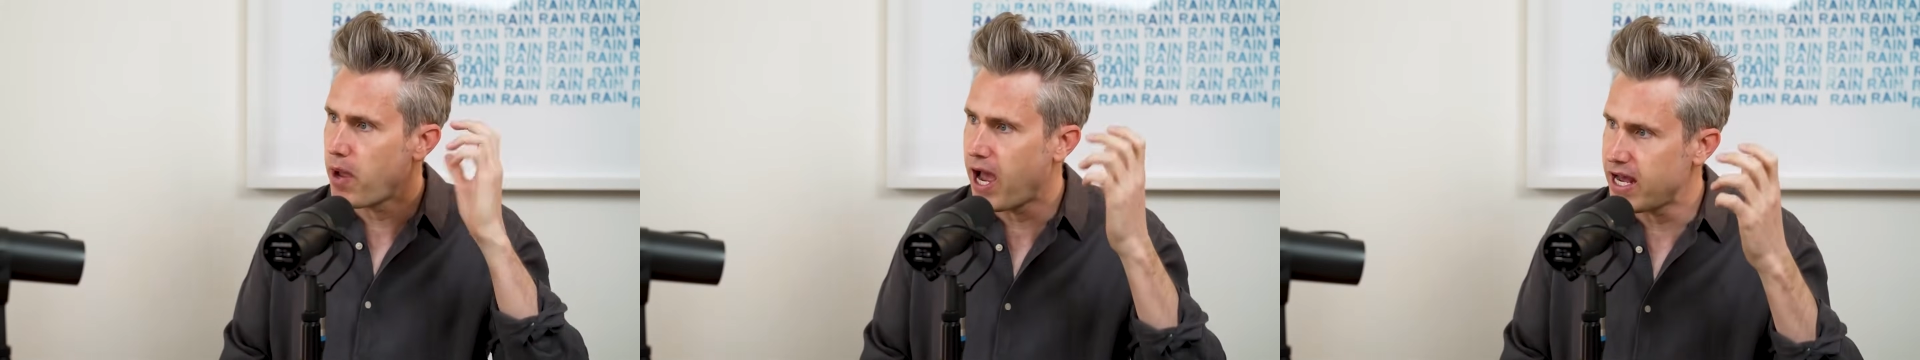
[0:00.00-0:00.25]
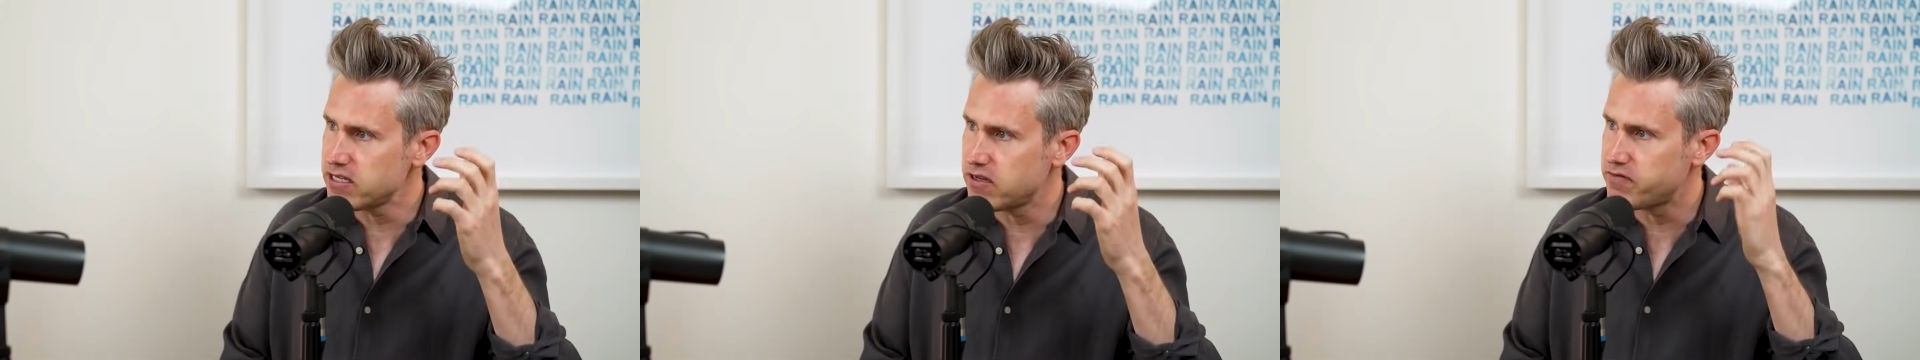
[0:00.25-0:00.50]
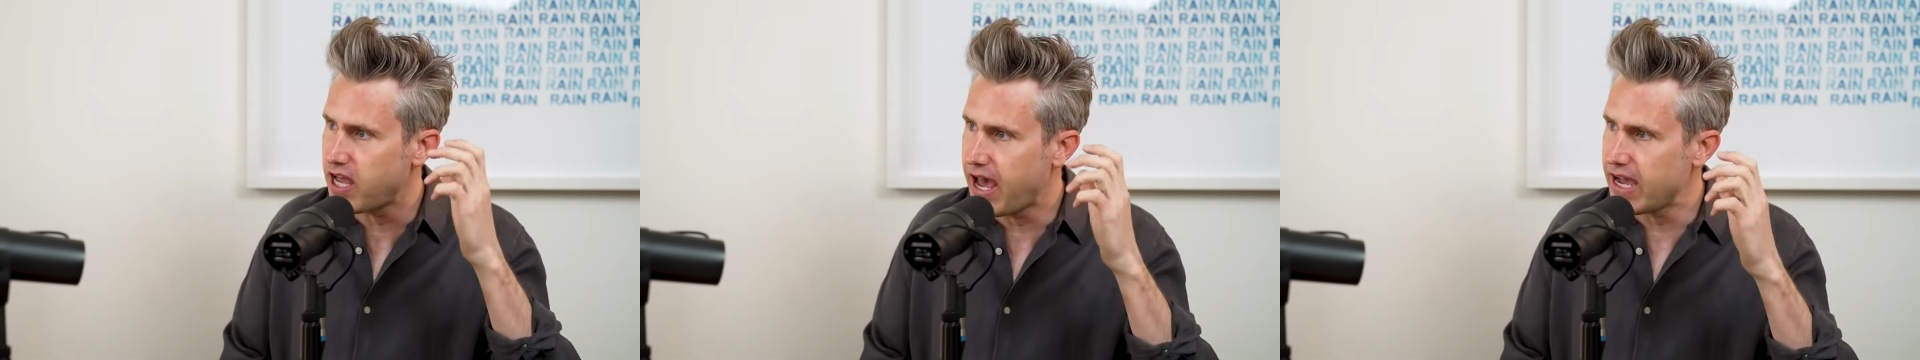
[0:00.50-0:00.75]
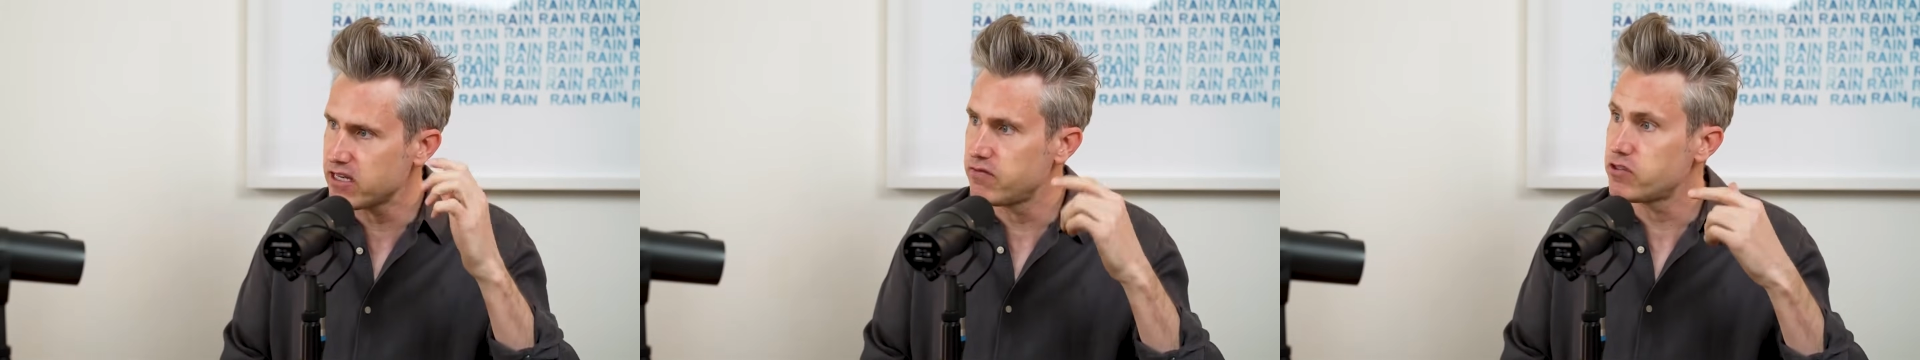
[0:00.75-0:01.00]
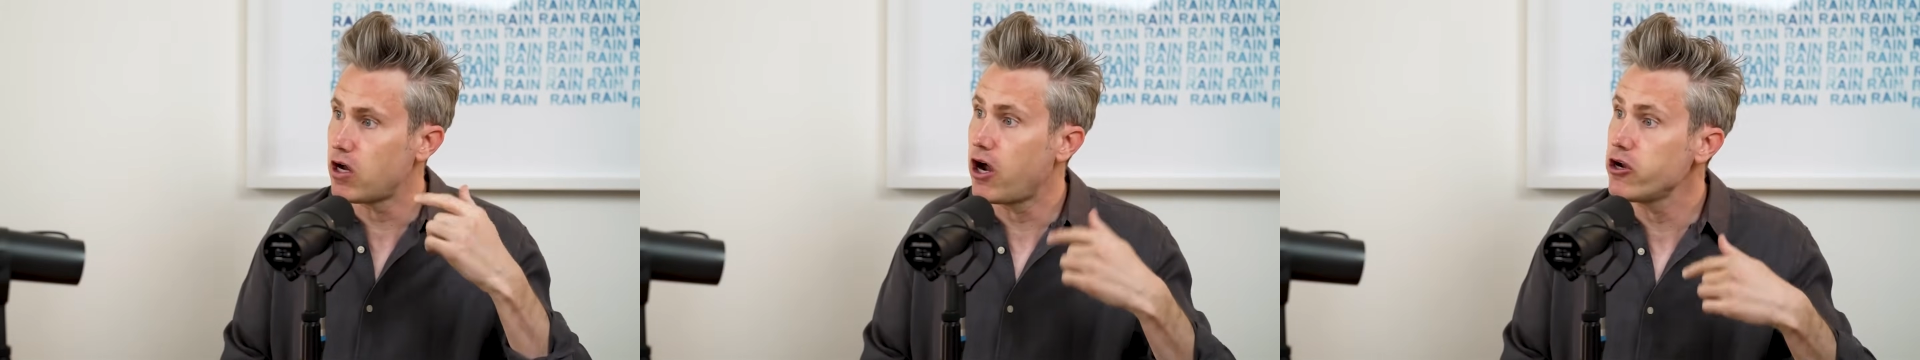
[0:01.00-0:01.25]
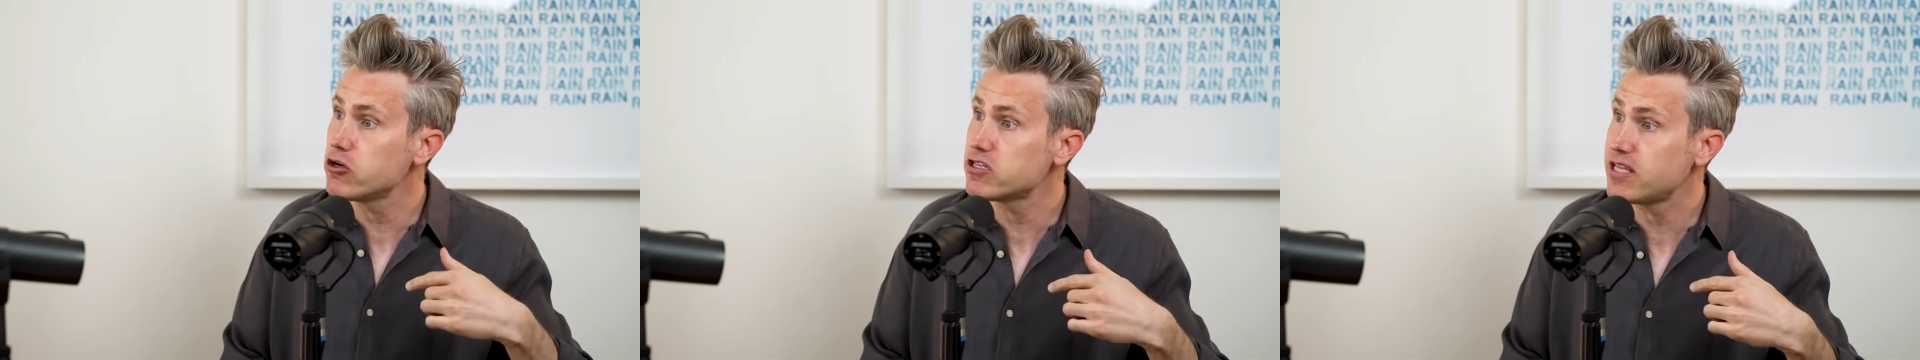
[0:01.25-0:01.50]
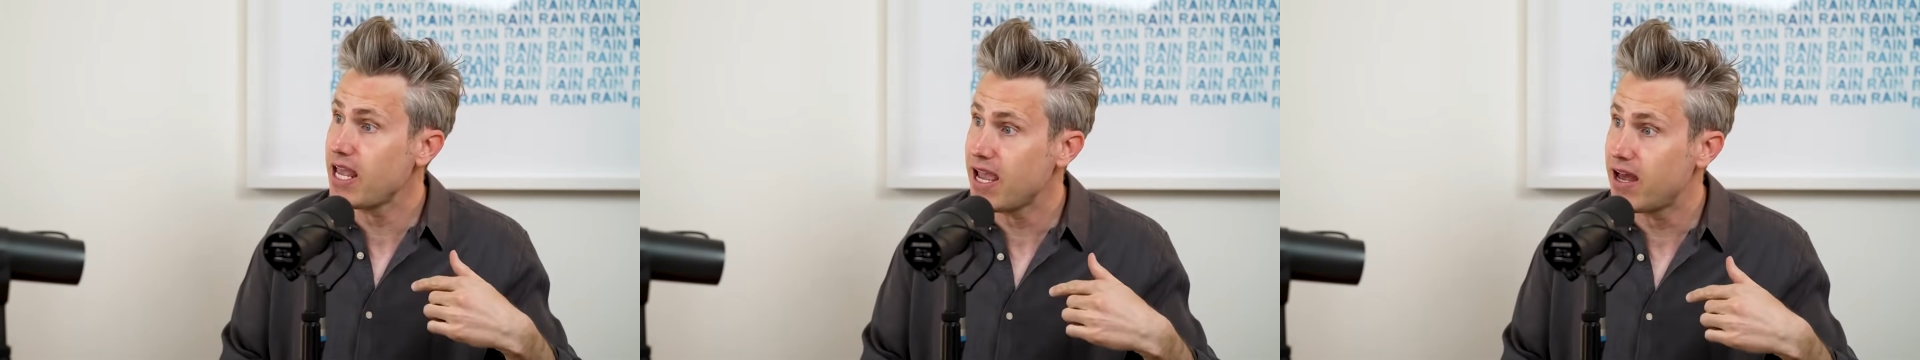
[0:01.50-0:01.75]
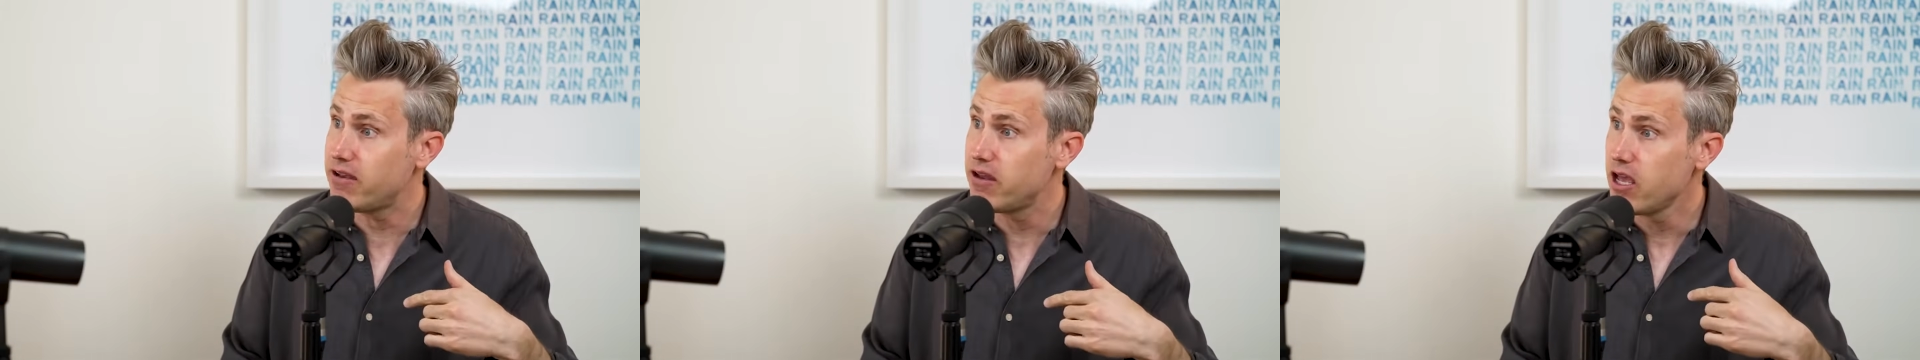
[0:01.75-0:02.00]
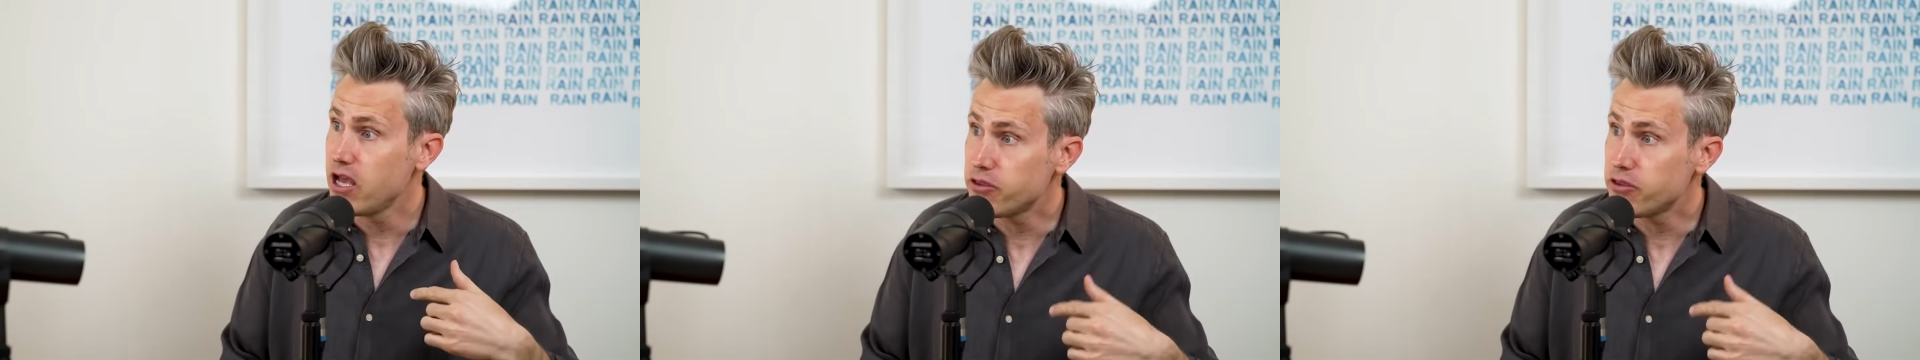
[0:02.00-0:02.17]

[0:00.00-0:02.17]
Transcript: passive to active to understand